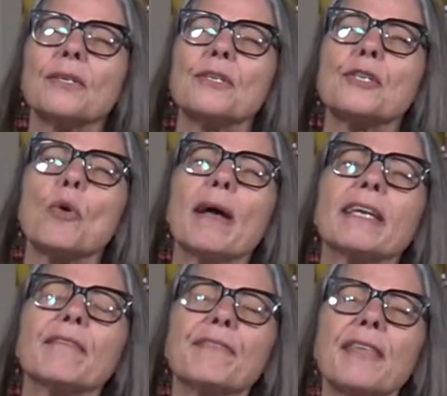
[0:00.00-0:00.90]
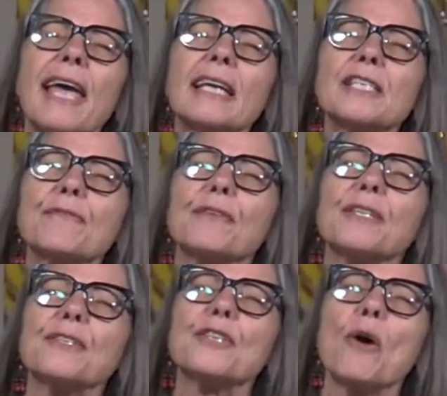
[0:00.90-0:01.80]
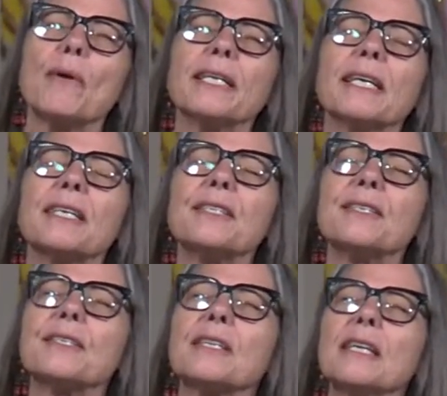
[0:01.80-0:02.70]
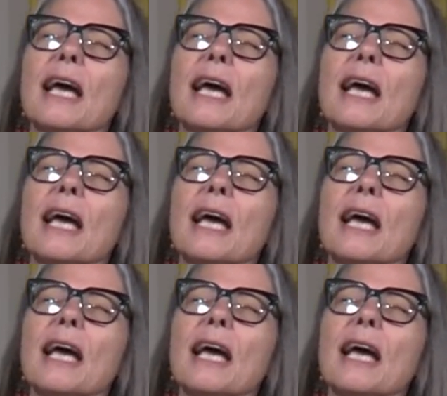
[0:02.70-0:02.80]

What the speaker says: So I give thanks for this knowingness